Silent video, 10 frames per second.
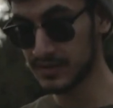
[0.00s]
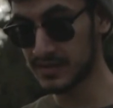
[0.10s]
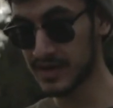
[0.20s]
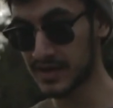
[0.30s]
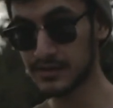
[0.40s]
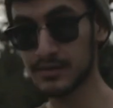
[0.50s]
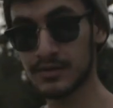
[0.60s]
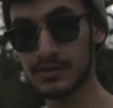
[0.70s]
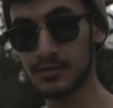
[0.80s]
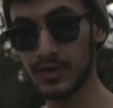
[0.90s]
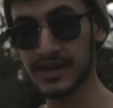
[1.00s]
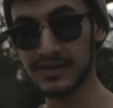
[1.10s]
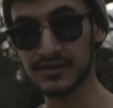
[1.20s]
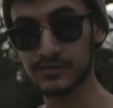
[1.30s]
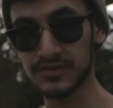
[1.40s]
They're right
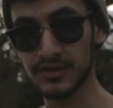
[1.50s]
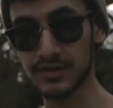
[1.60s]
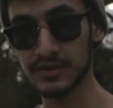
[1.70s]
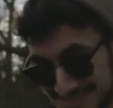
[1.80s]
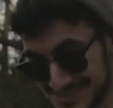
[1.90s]
next to each other.